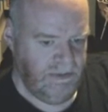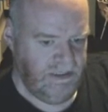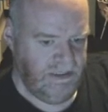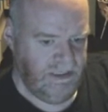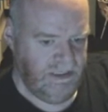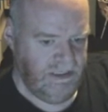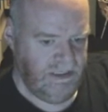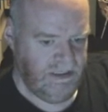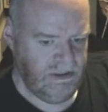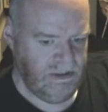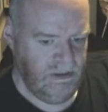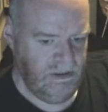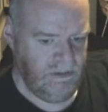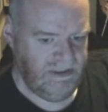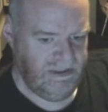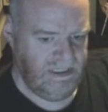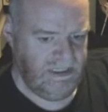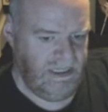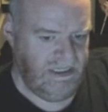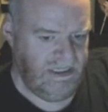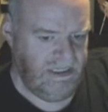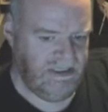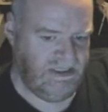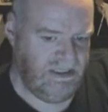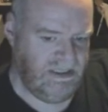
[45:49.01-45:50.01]
it is always
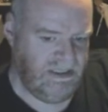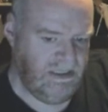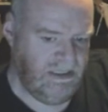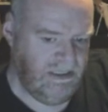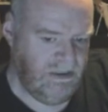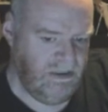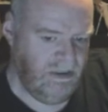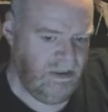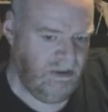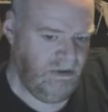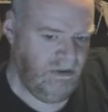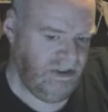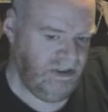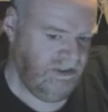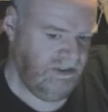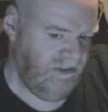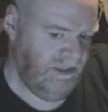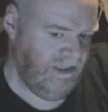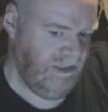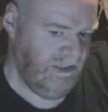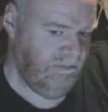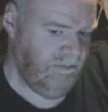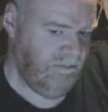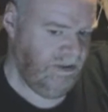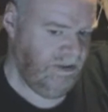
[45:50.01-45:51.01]
asked, and I heard Christopher
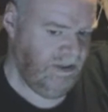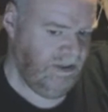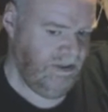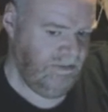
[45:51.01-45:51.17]
Lambert